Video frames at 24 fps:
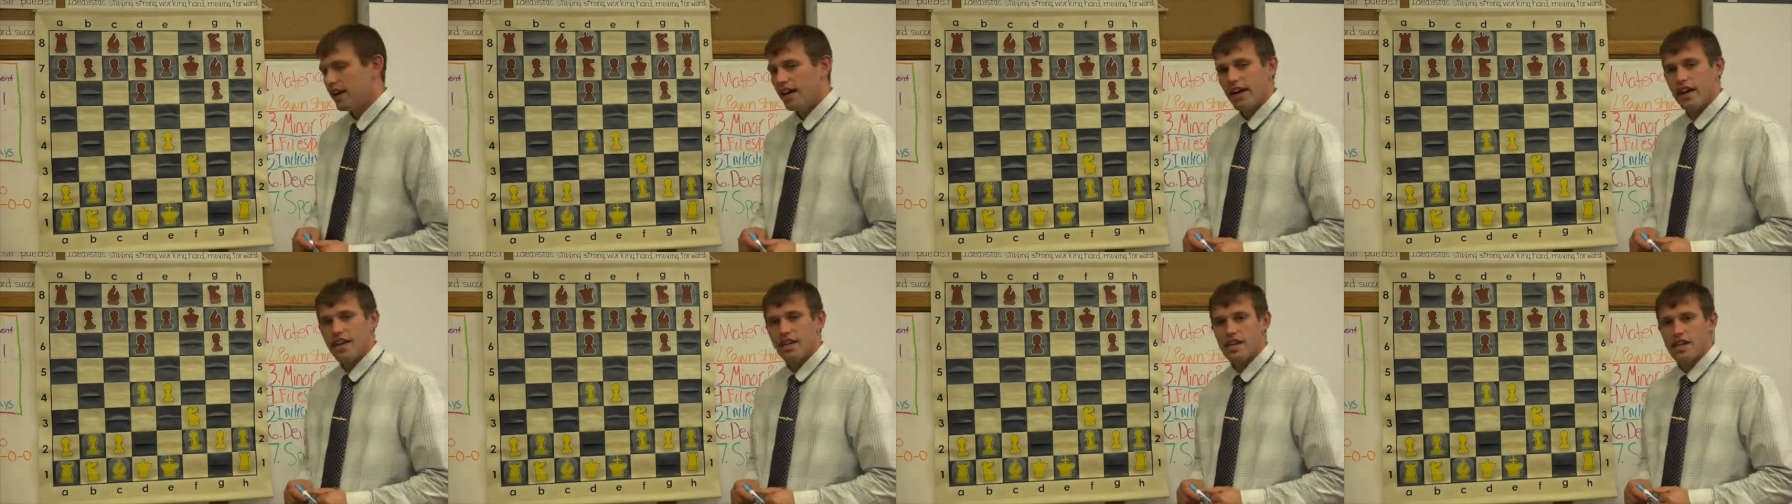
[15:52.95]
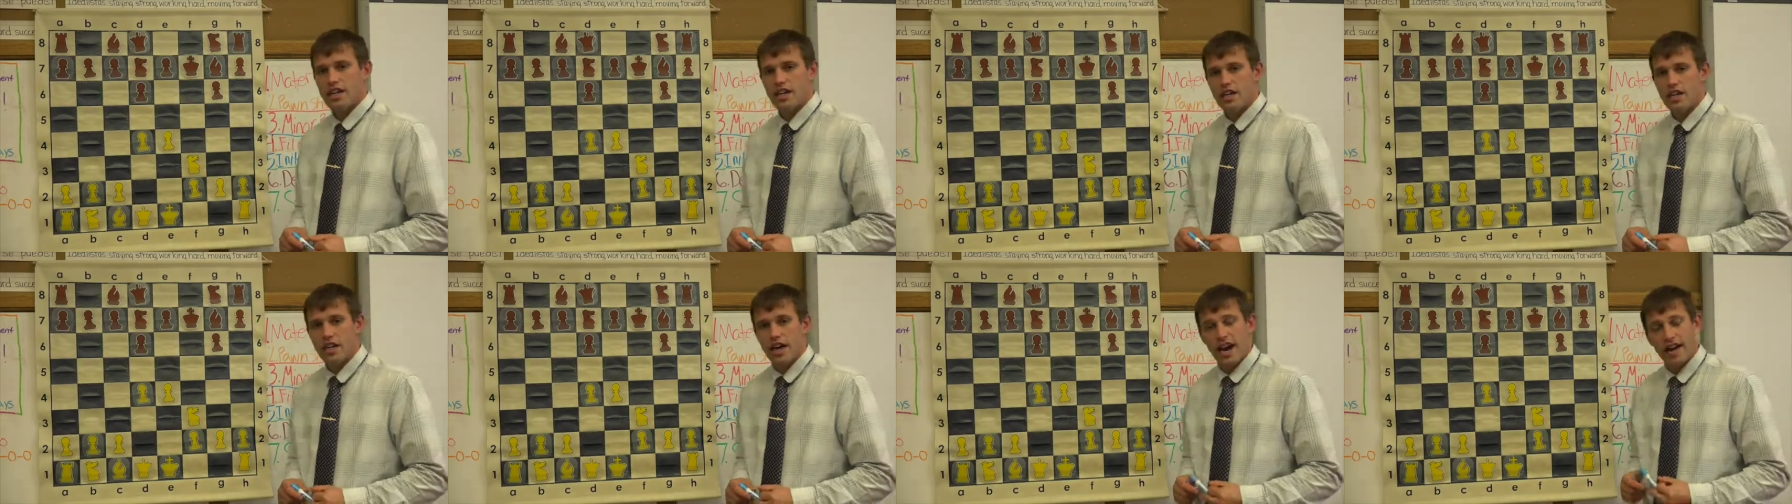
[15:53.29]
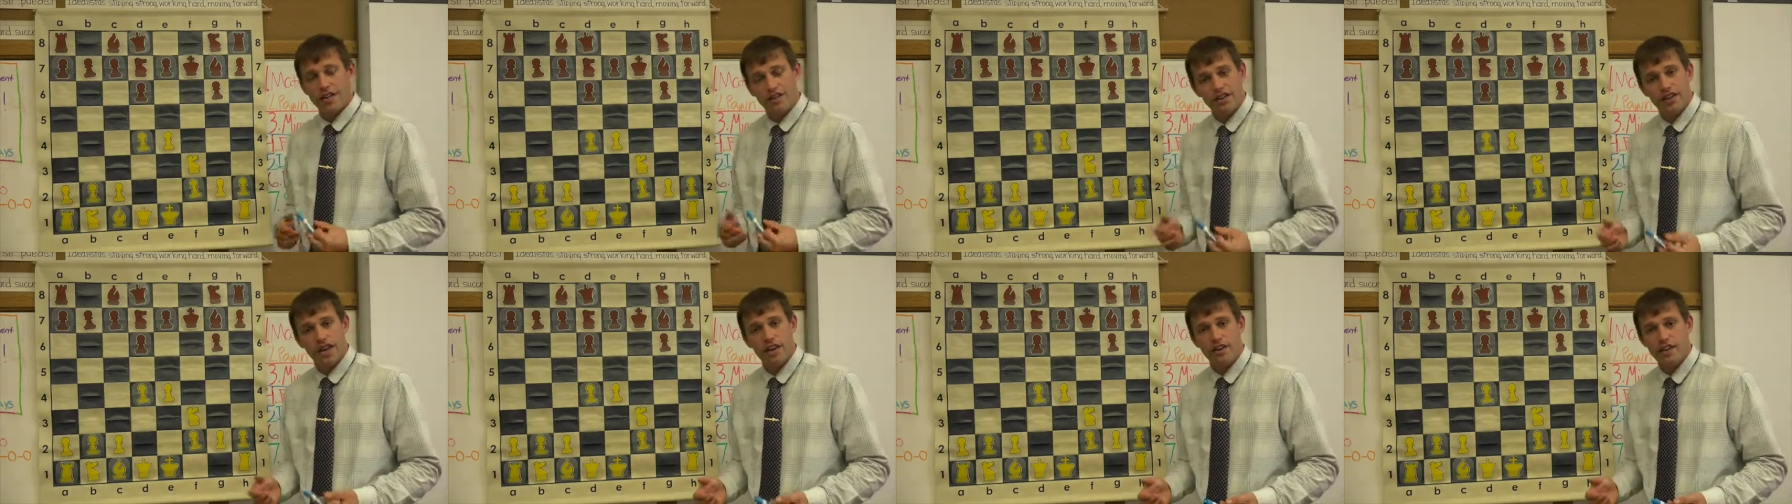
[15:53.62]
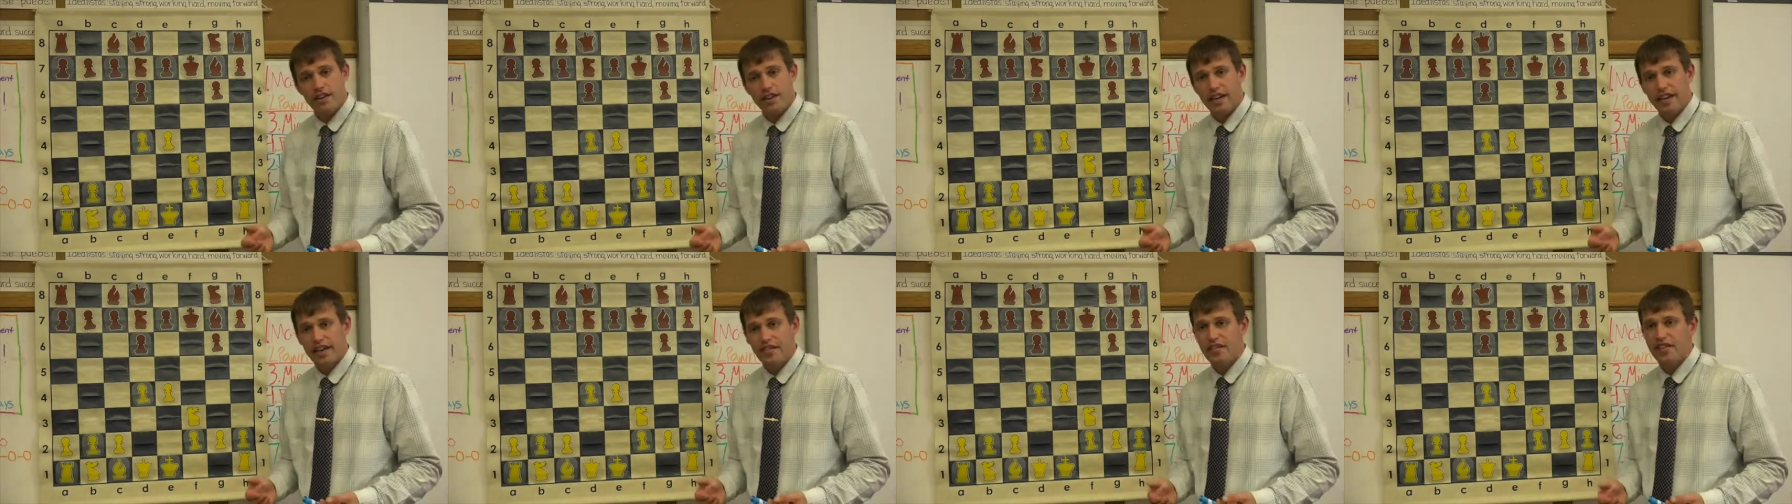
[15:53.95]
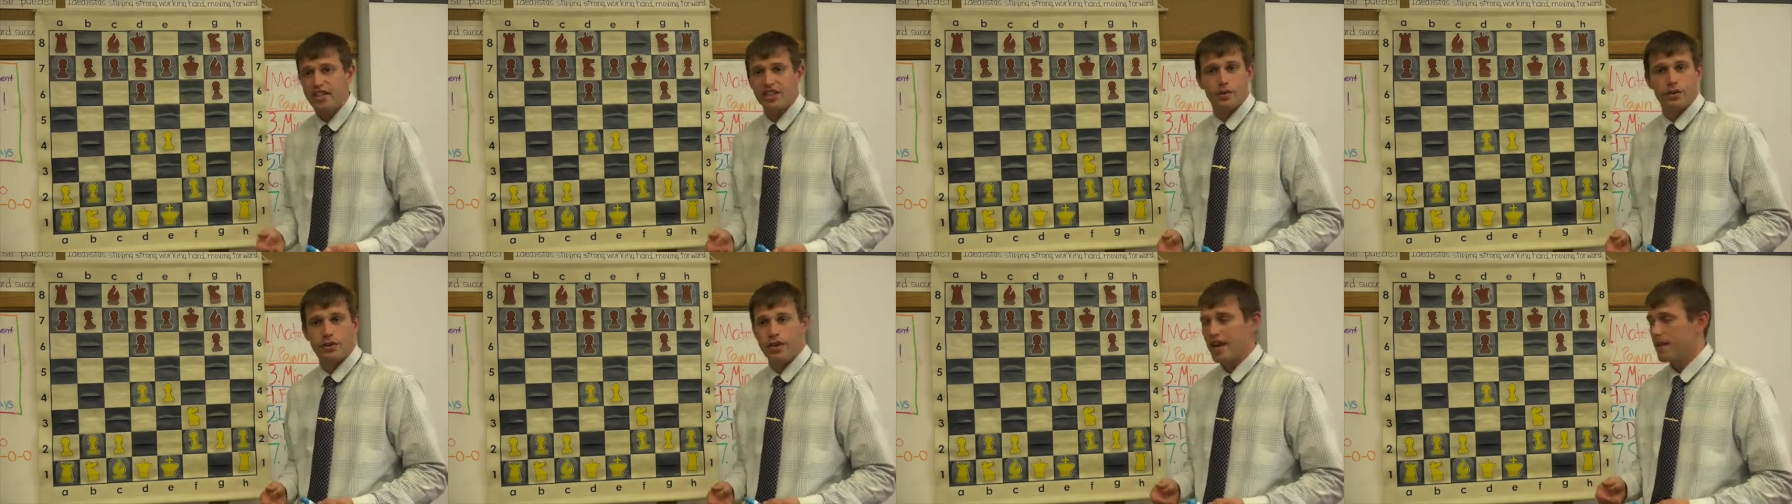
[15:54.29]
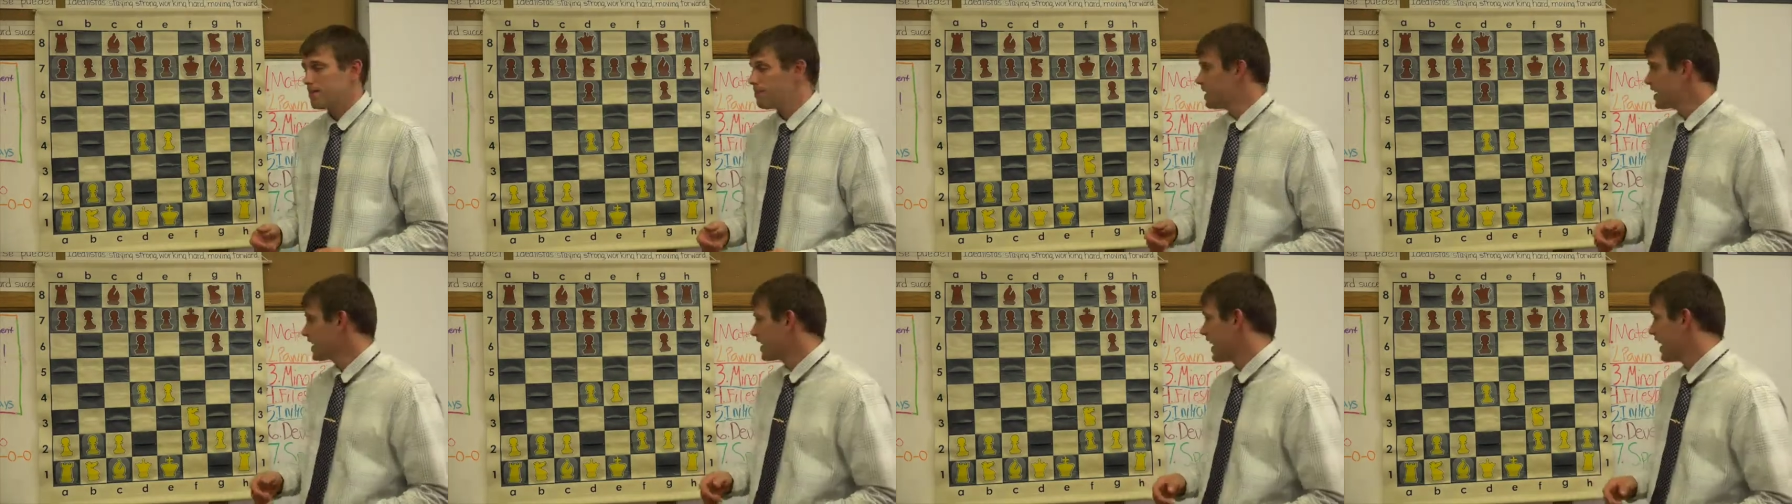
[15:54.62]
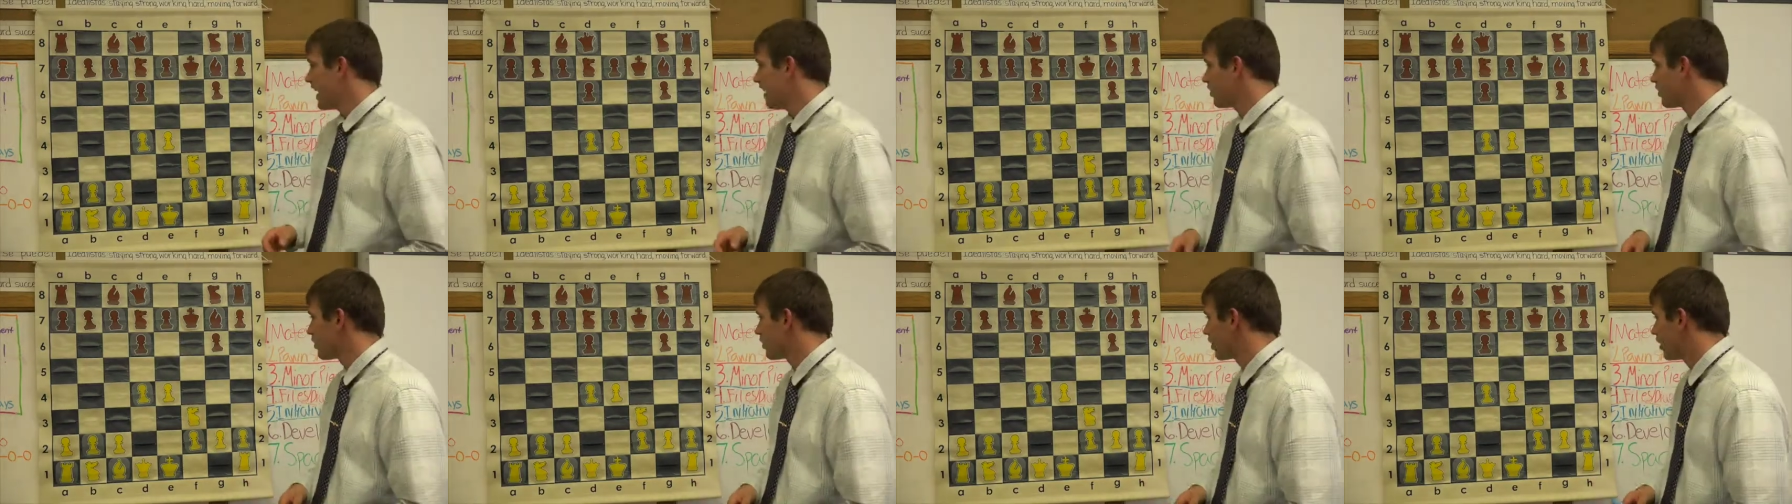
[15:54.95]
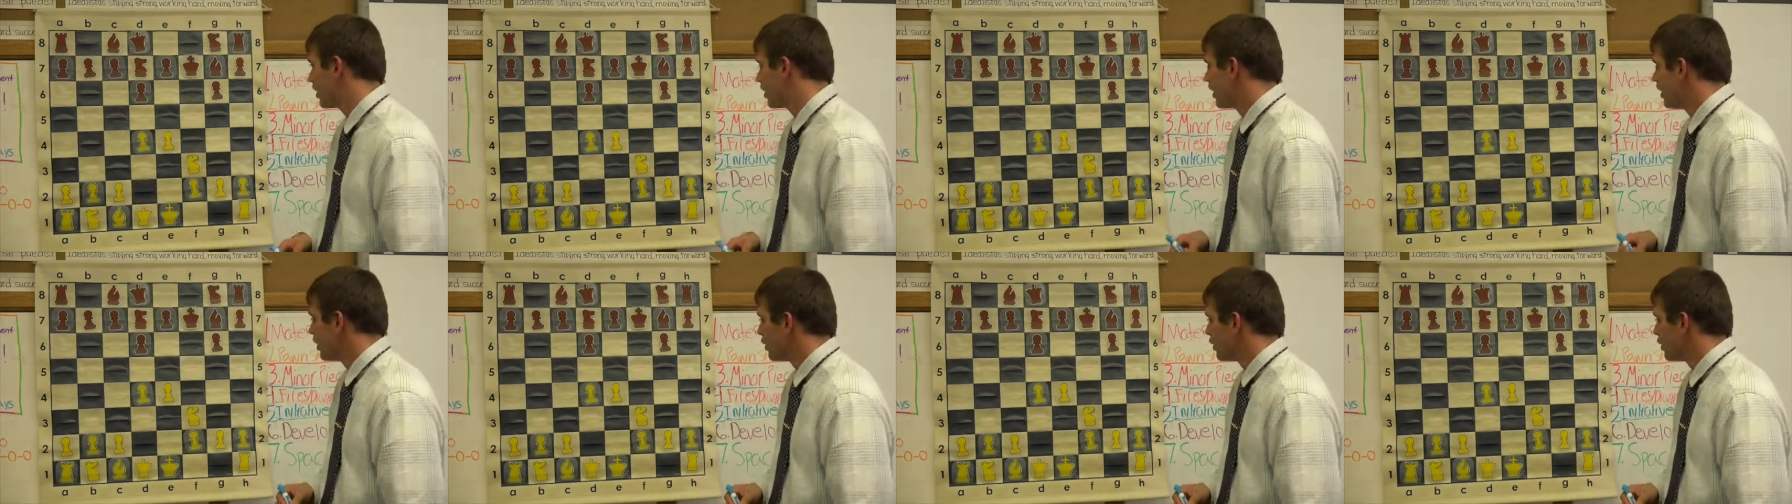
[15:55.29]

And you have to calculate everything. It can't be a guess.